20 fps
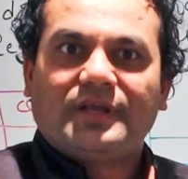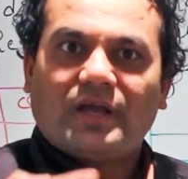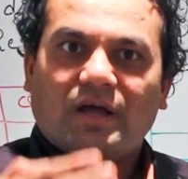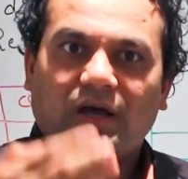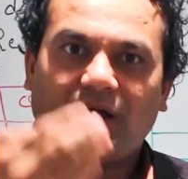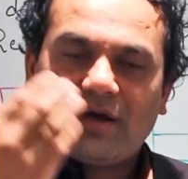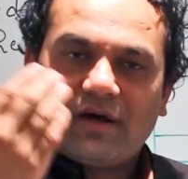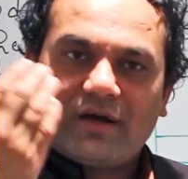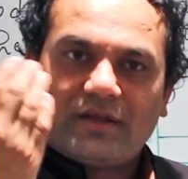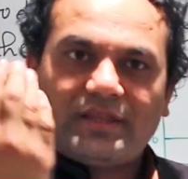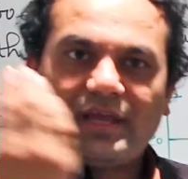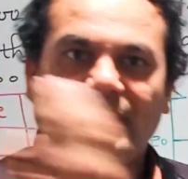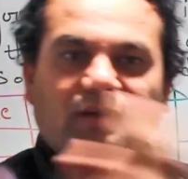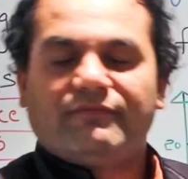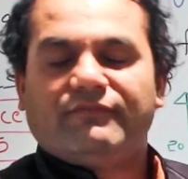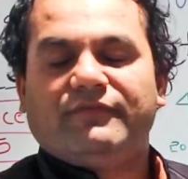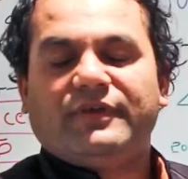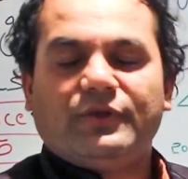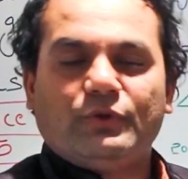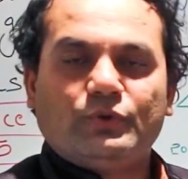
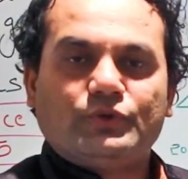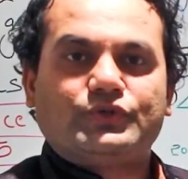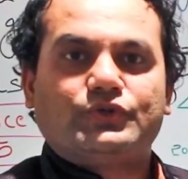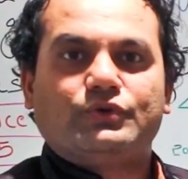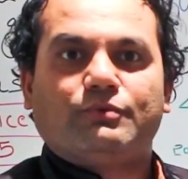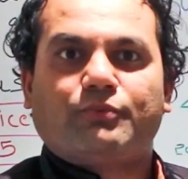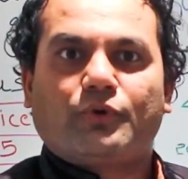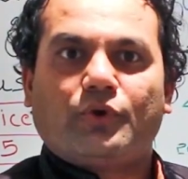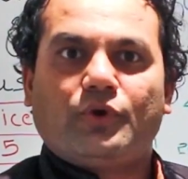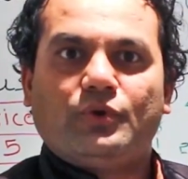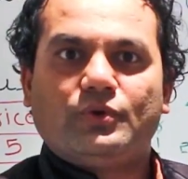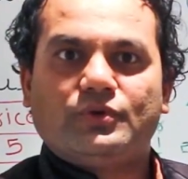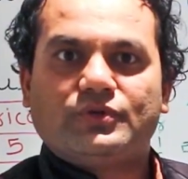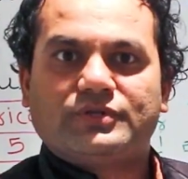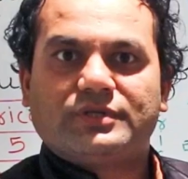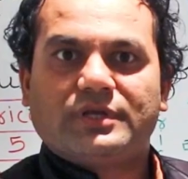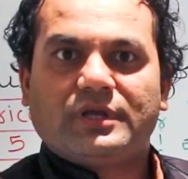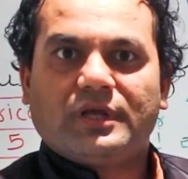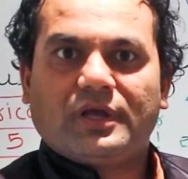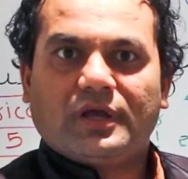than we used to
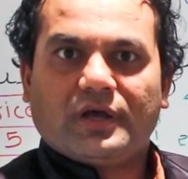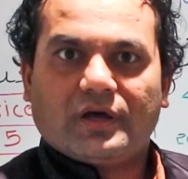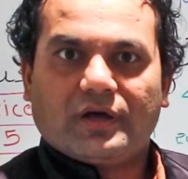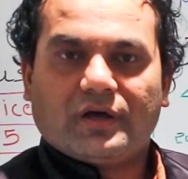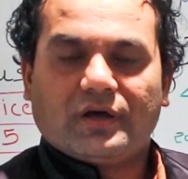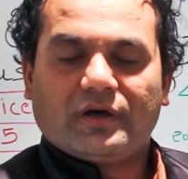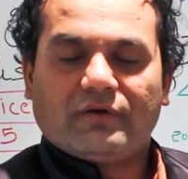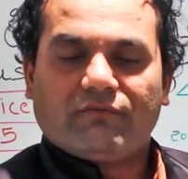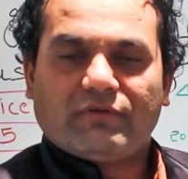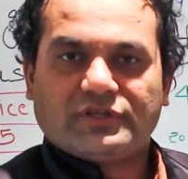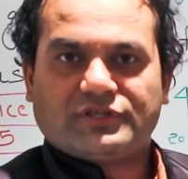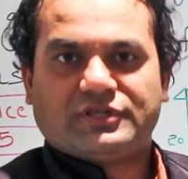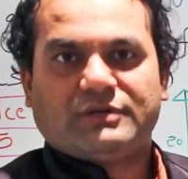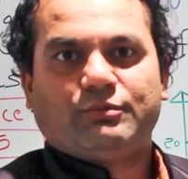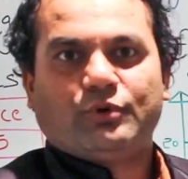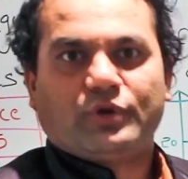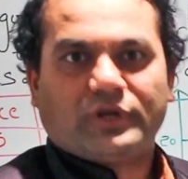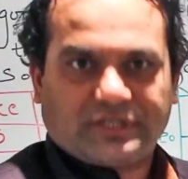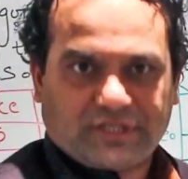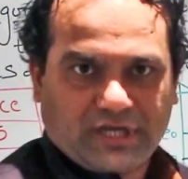produce once
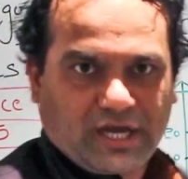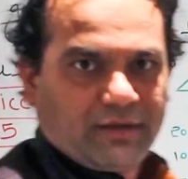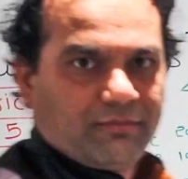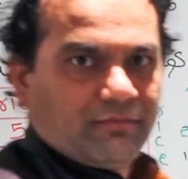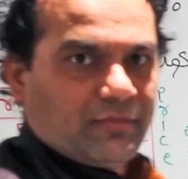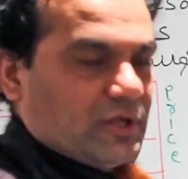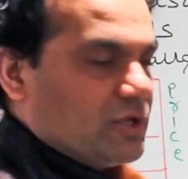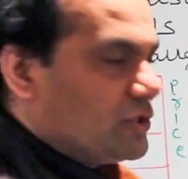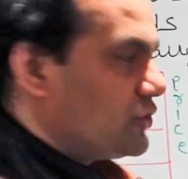upon a time.